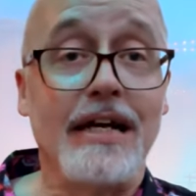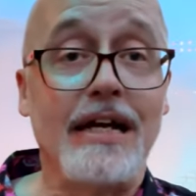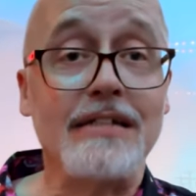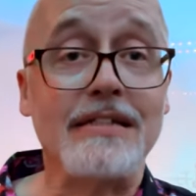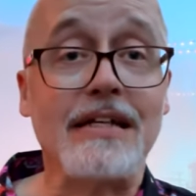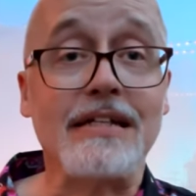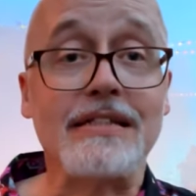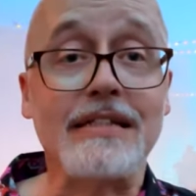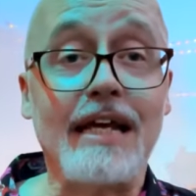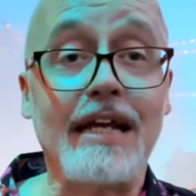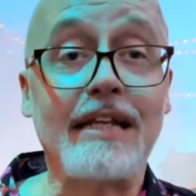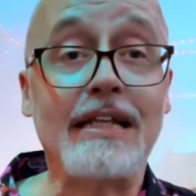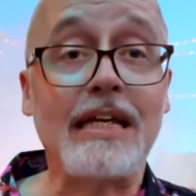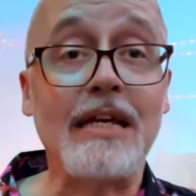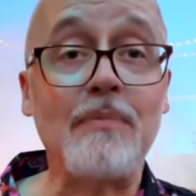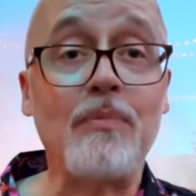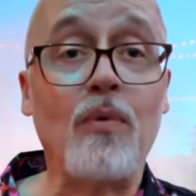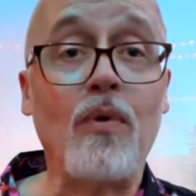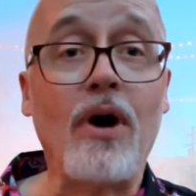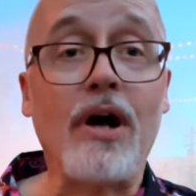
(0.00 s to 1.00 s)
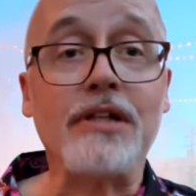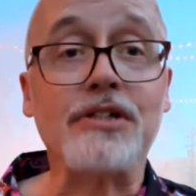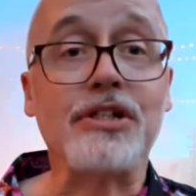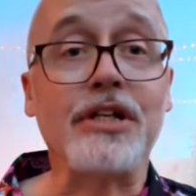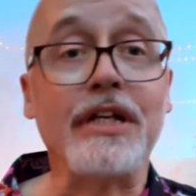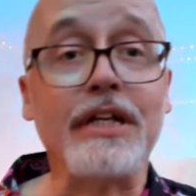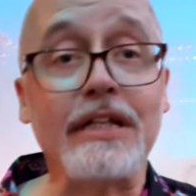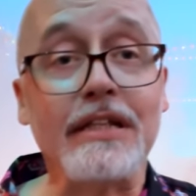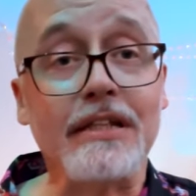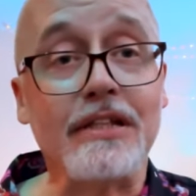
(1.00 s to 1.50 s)
As I said, keep
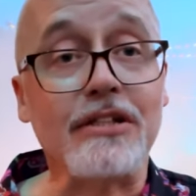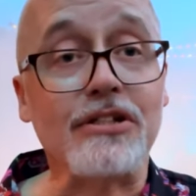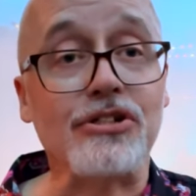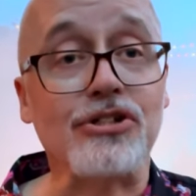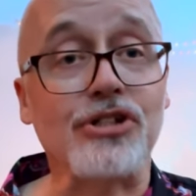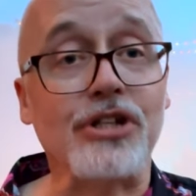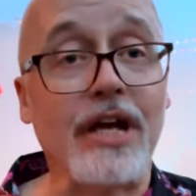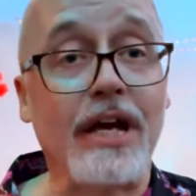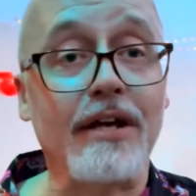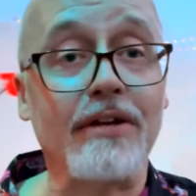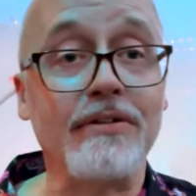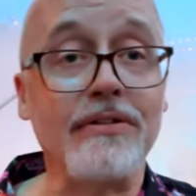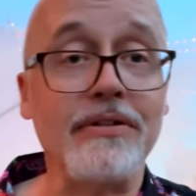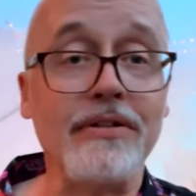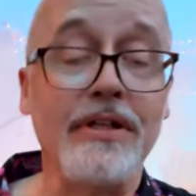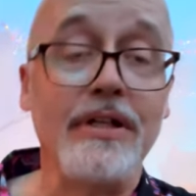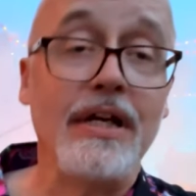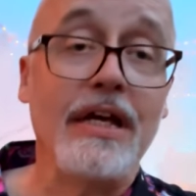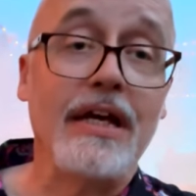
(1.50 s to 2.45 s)
watching this channel.